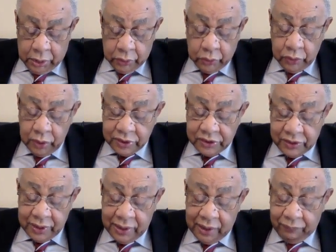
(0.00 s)
Do not
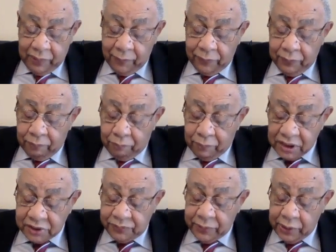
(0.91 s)
say that people
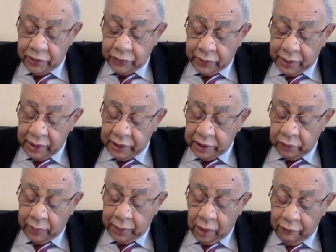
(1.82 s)
must be educated
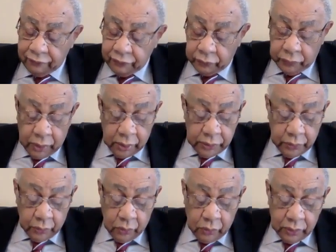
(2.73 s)
when after all
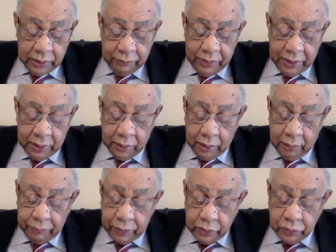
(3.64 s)
you only mean
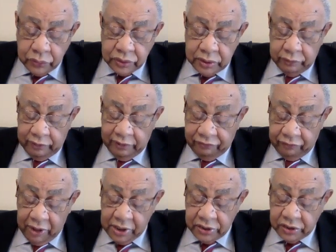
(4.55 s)
amused,
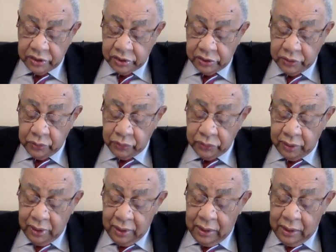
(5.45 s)
refreshed, soothed,